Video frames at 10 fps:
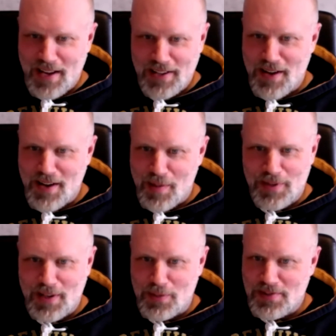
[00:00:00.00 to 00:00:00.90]

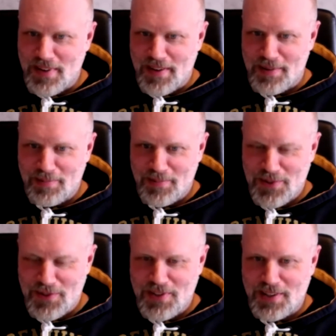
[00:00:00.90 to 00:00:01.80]
I was there.
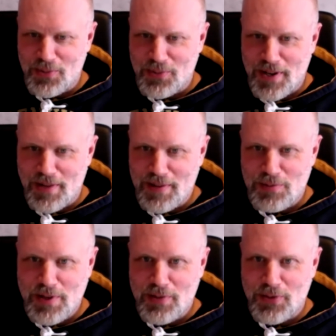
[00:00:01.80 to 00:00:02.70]
Just I didn't wave. I was
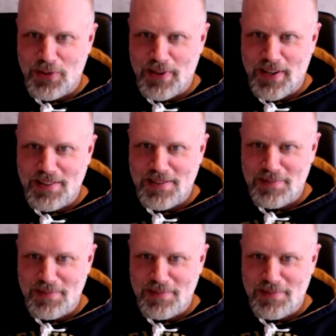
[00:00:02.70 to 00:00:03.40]
being rude, I guess.